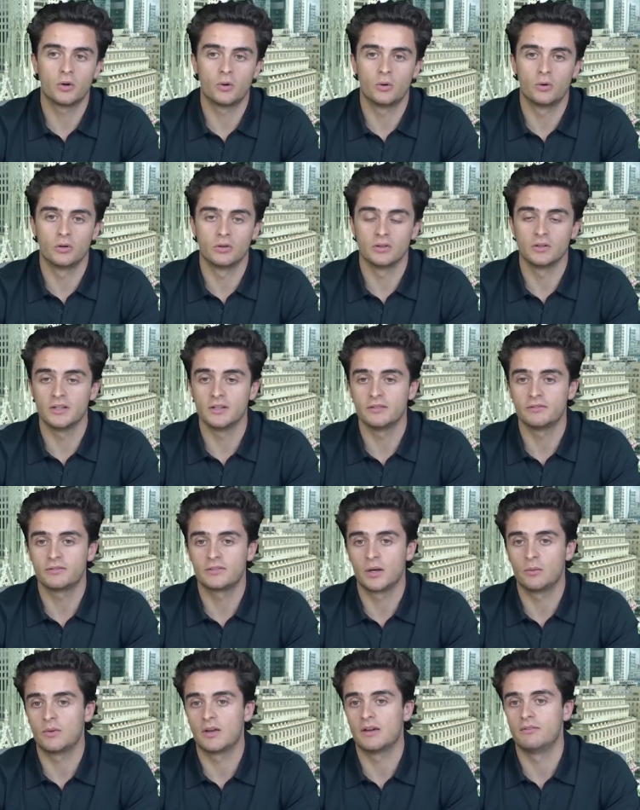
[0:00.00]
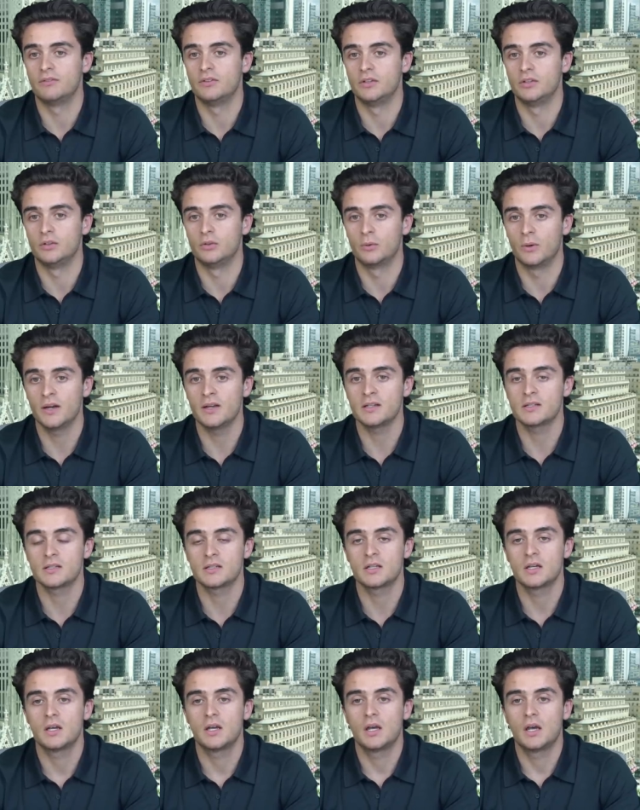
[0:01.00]
or Lyft that we have in the
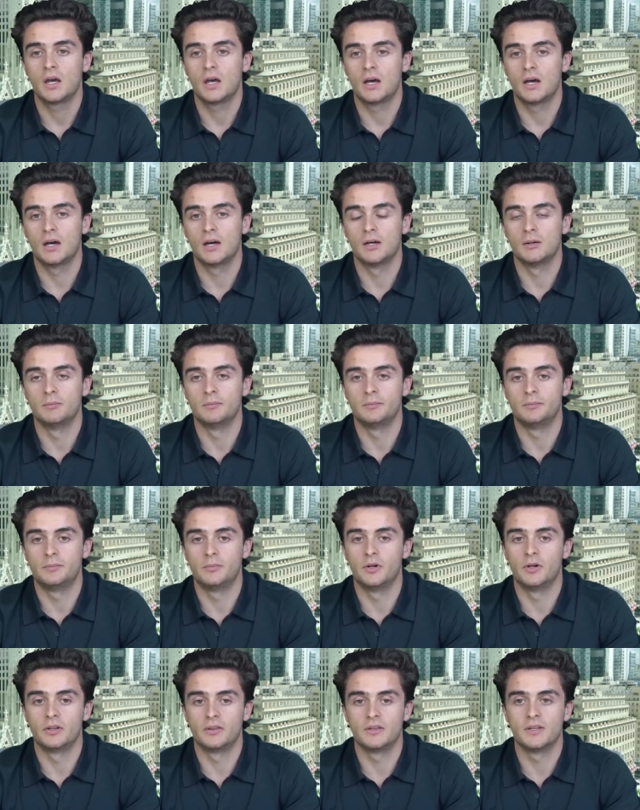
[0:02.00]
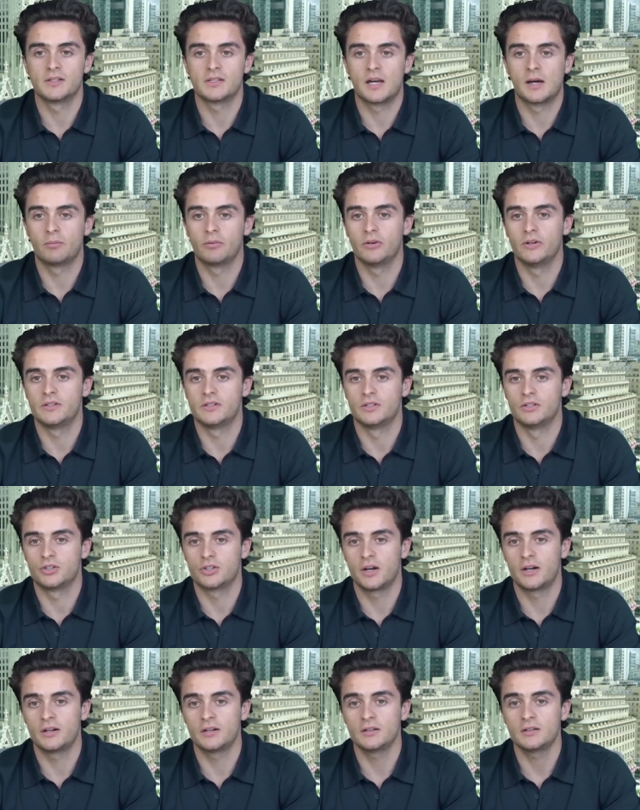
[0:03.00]
US, um, but this operates in
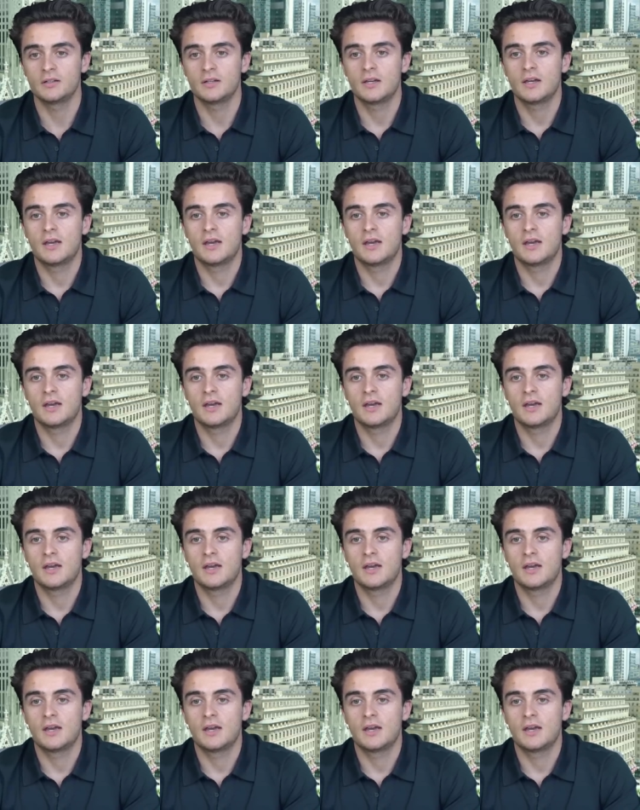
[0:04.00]
China.